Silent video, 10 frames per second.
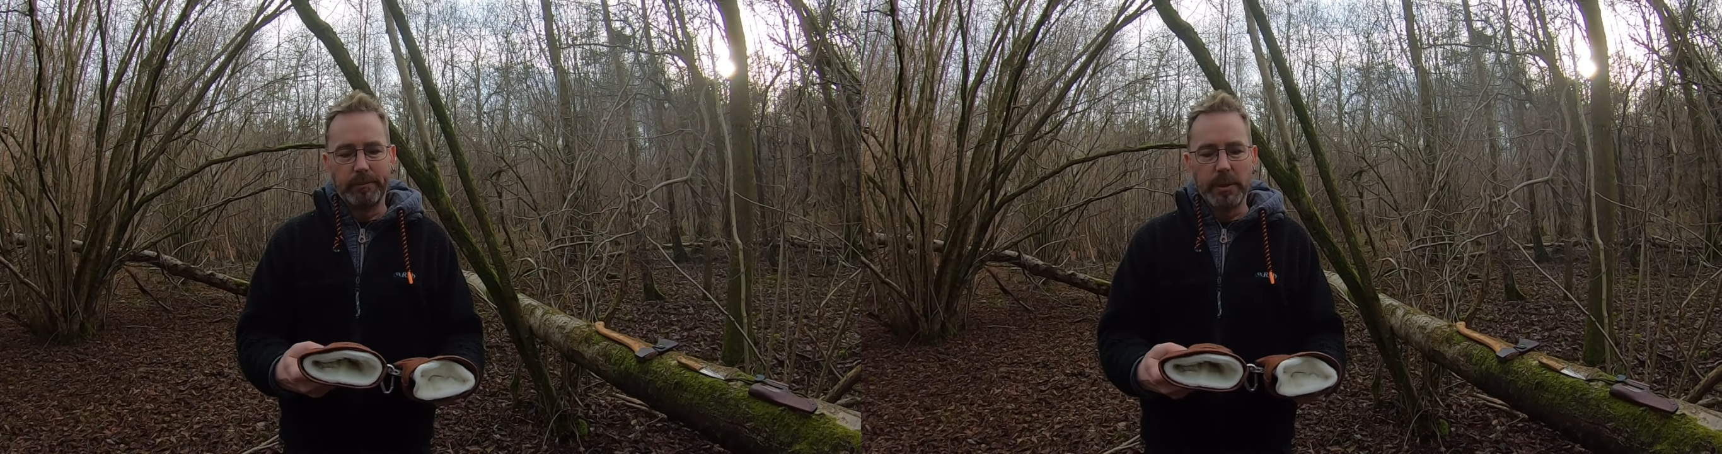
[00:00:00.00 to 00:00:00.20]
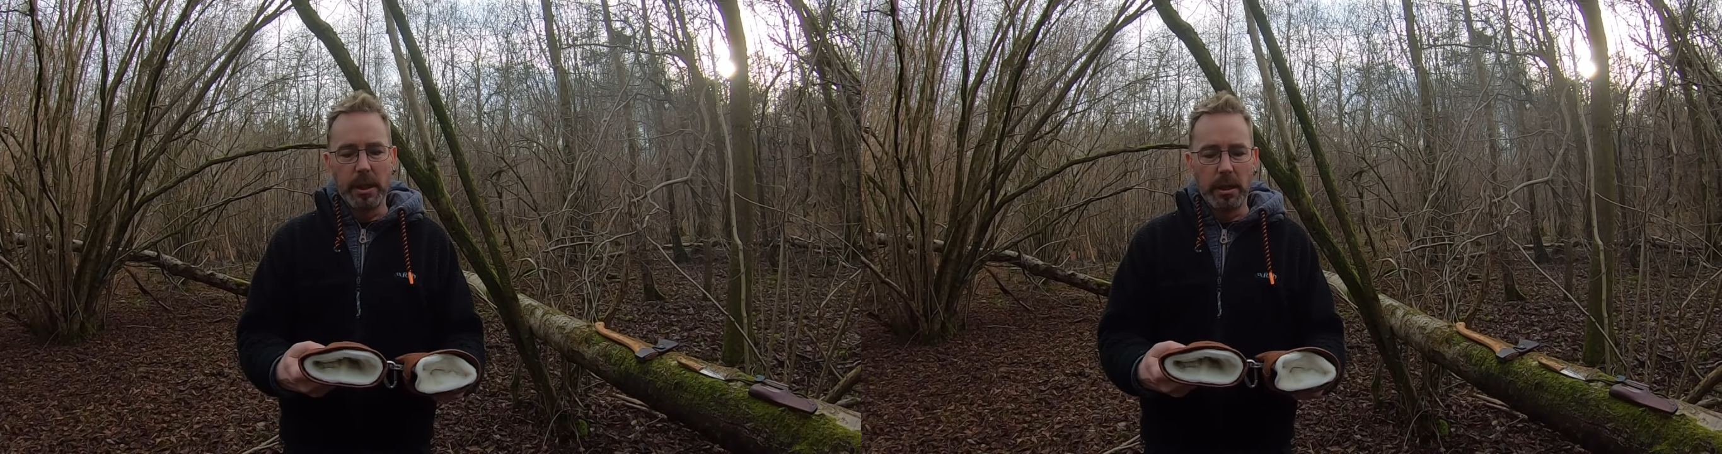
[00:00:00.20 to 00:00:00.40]

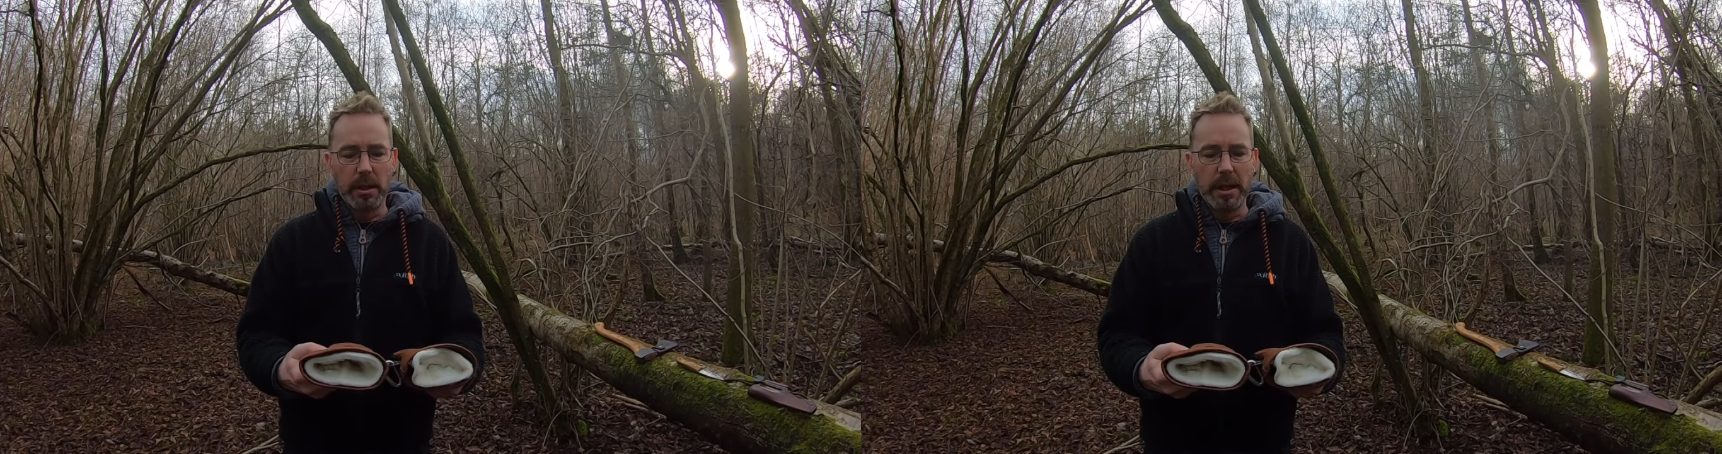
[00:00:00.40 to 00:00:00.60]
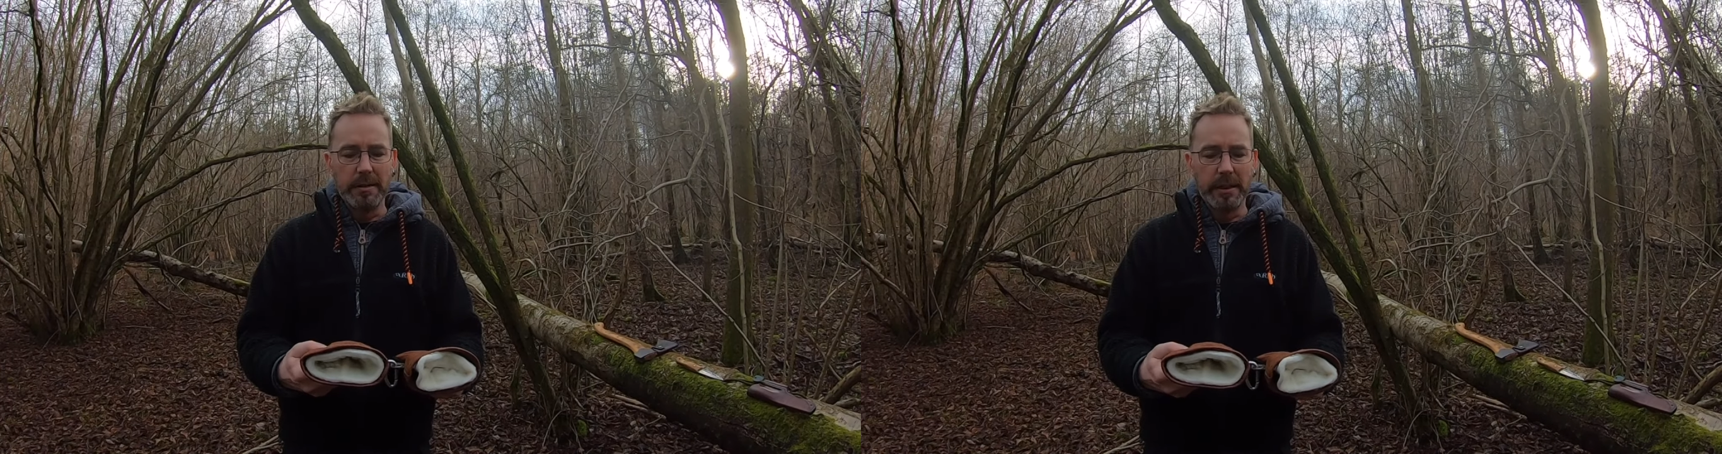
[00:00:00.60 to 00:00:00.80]
you know,
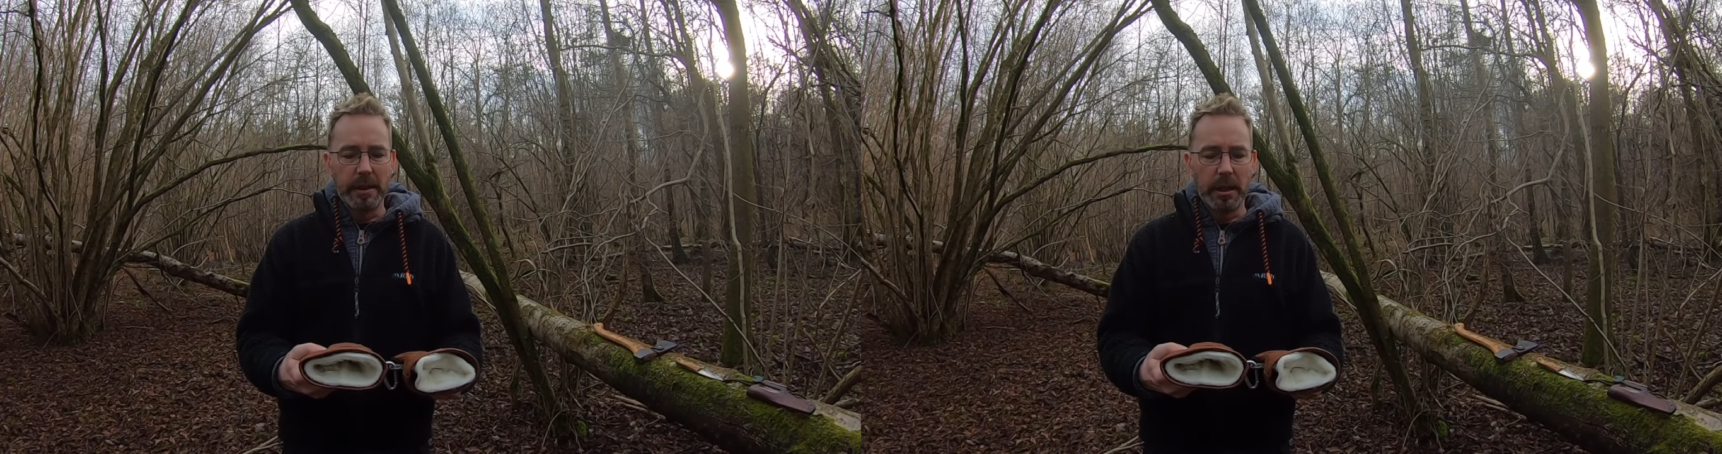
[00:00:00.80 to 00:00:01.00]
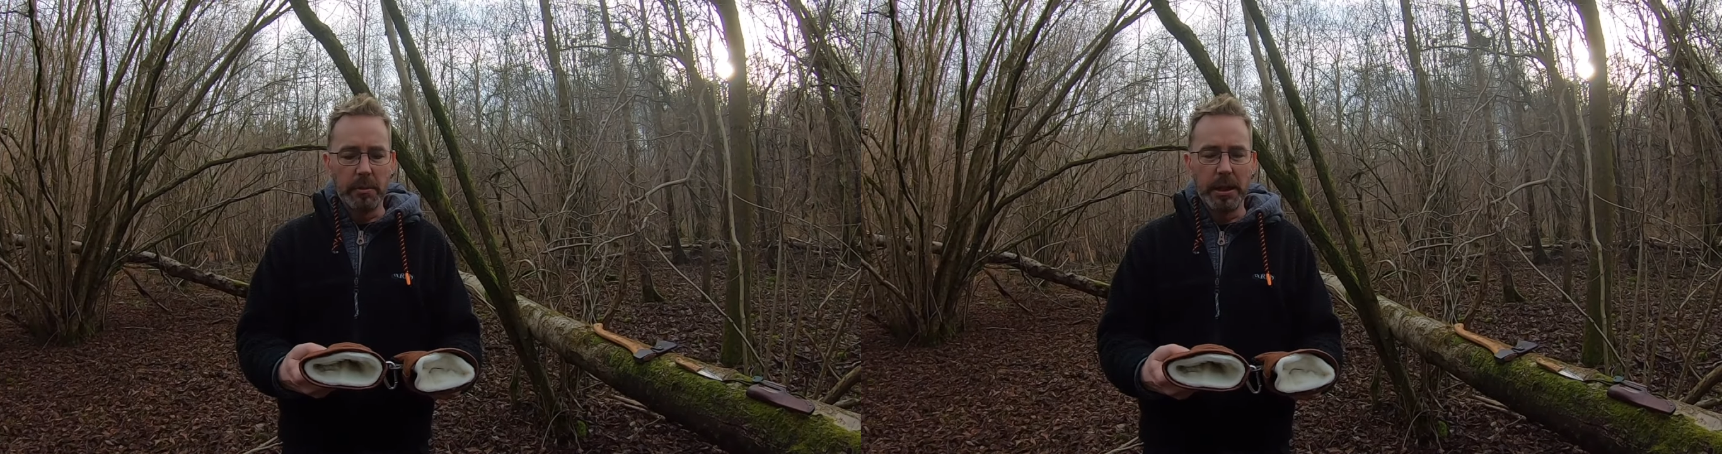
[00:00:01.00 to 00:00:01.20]
is it
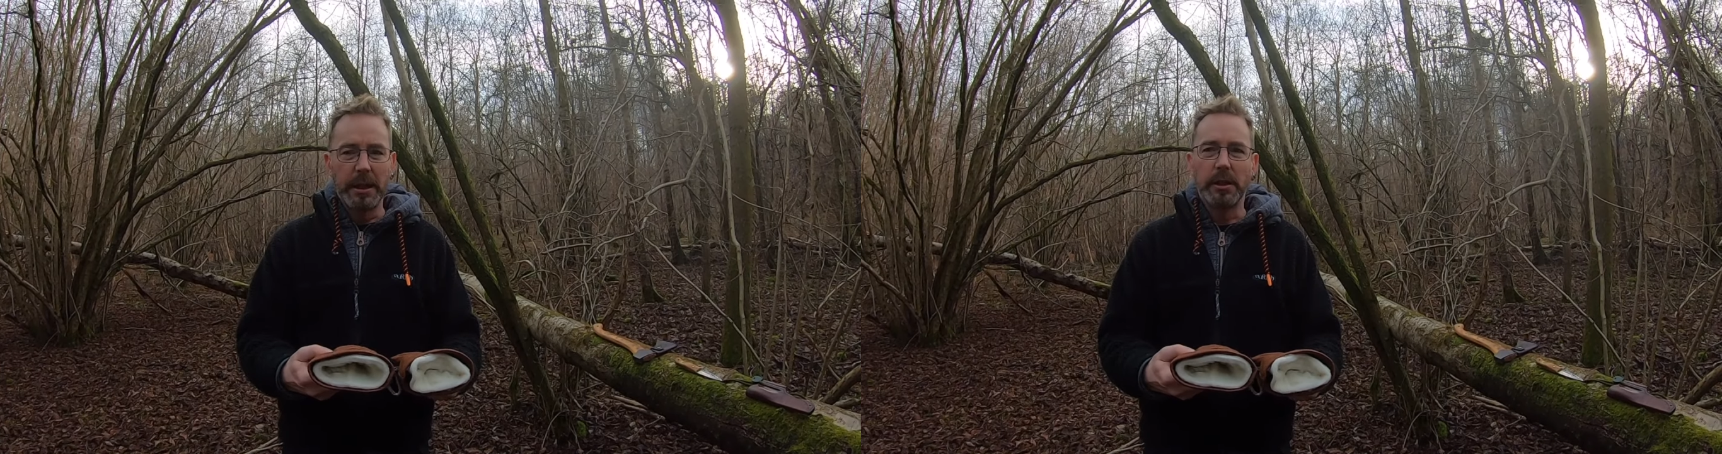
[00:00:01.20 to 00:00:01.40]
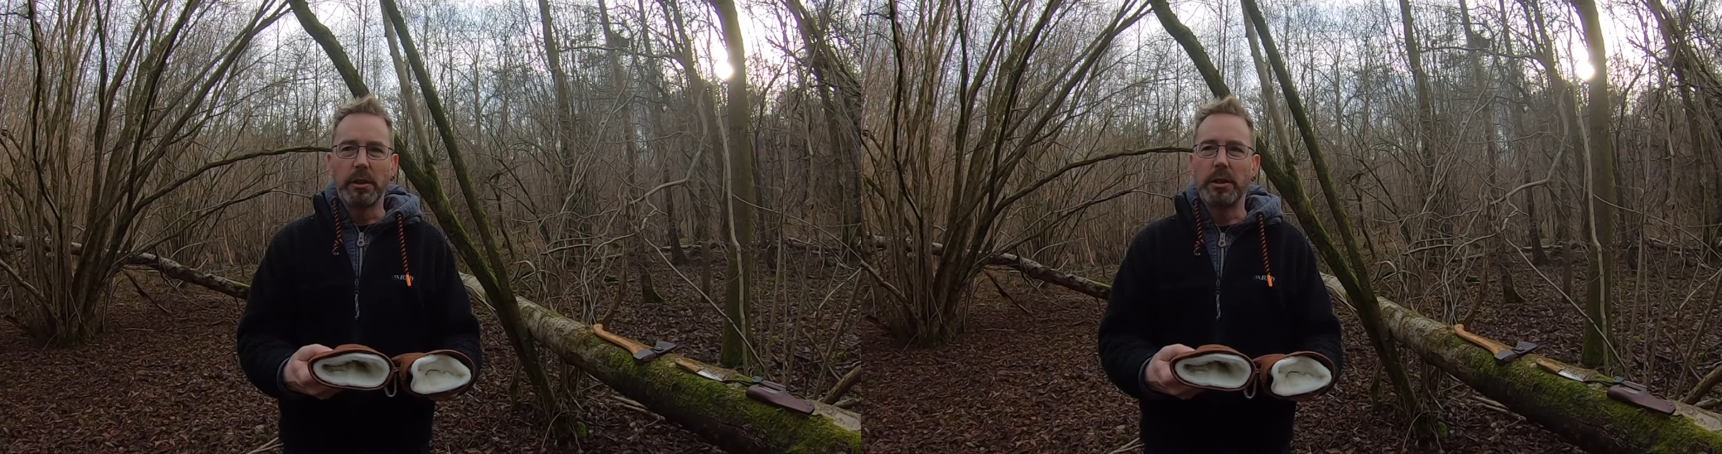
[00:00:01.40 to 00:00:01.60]
going to be
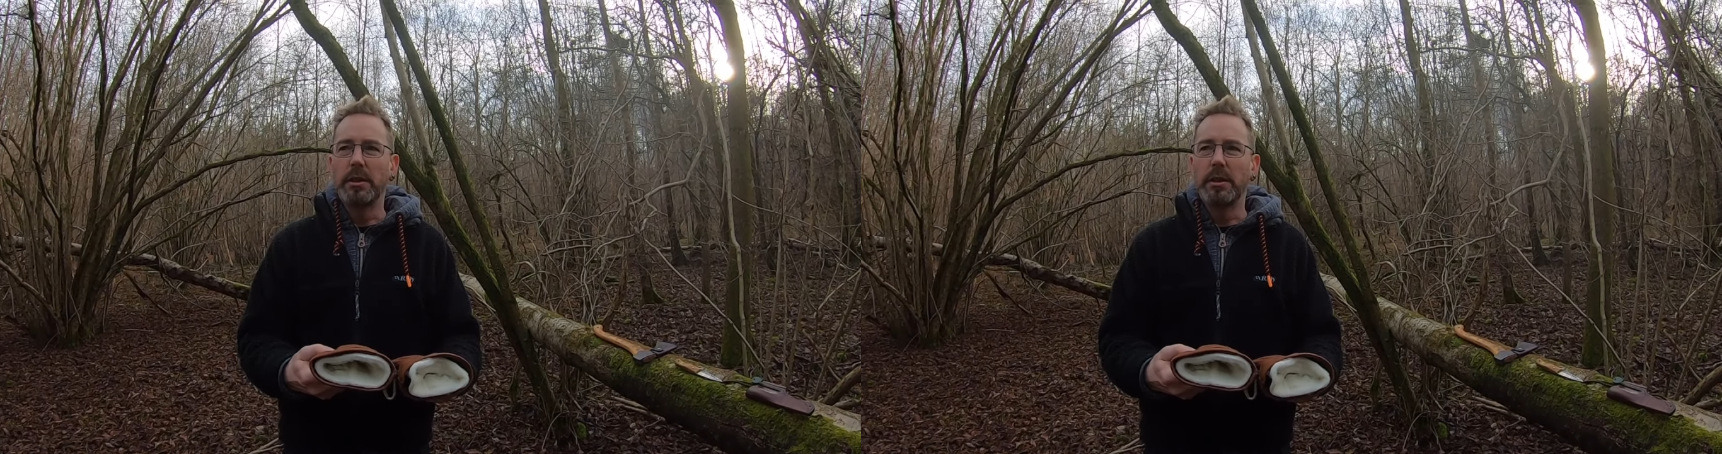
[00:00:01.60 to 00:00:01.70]
any good